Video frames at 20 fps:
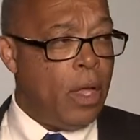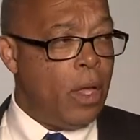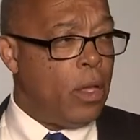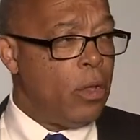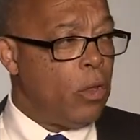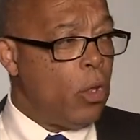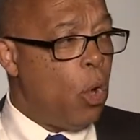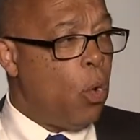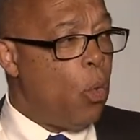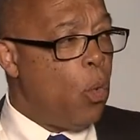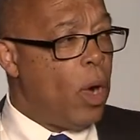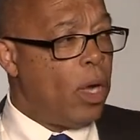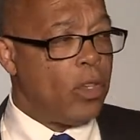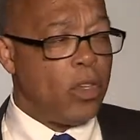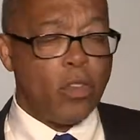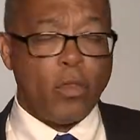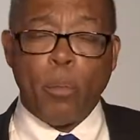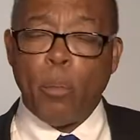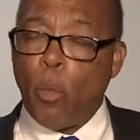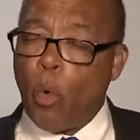no one
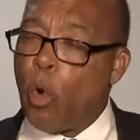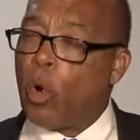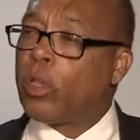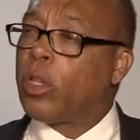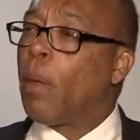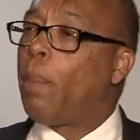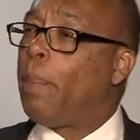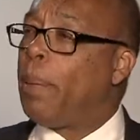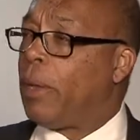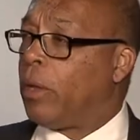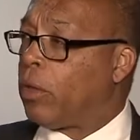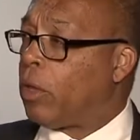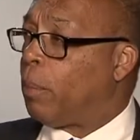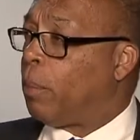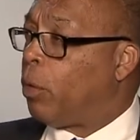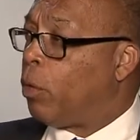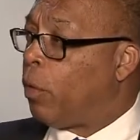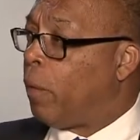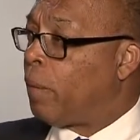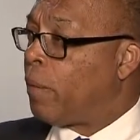just more
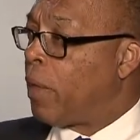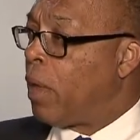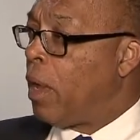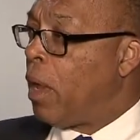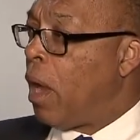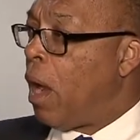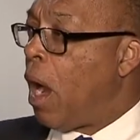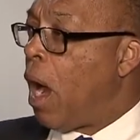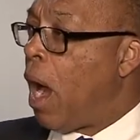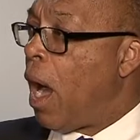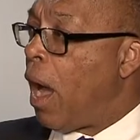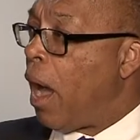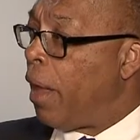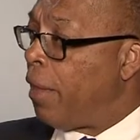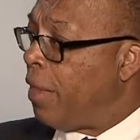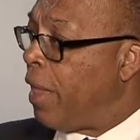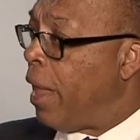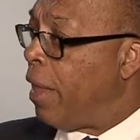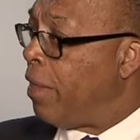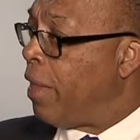dependable uh,
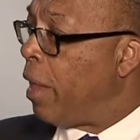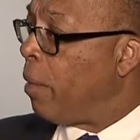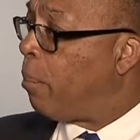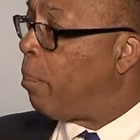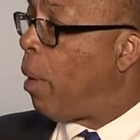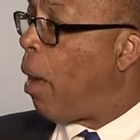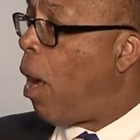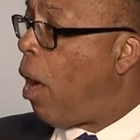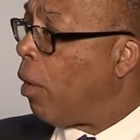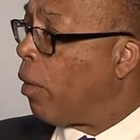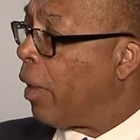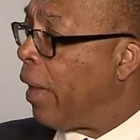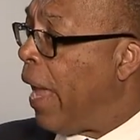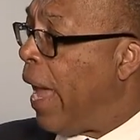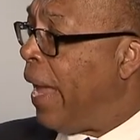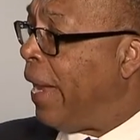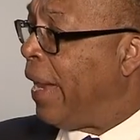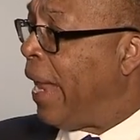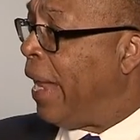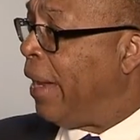than, than Paula
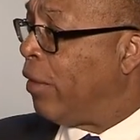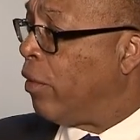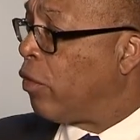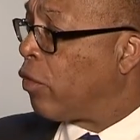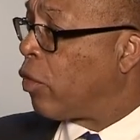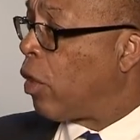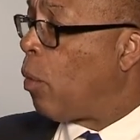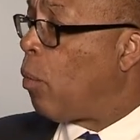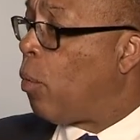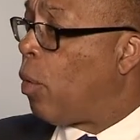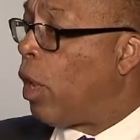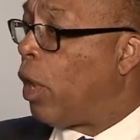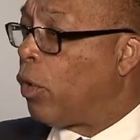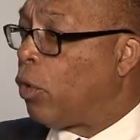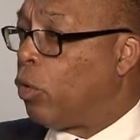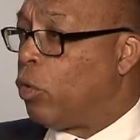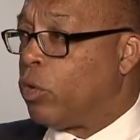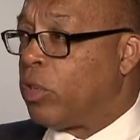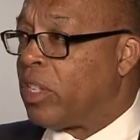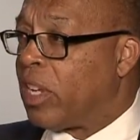and, and someone
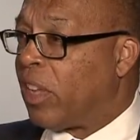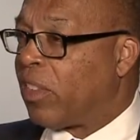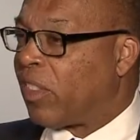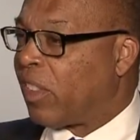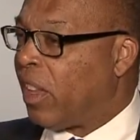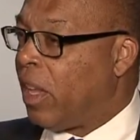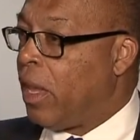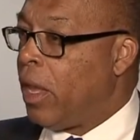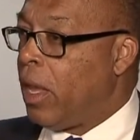who just.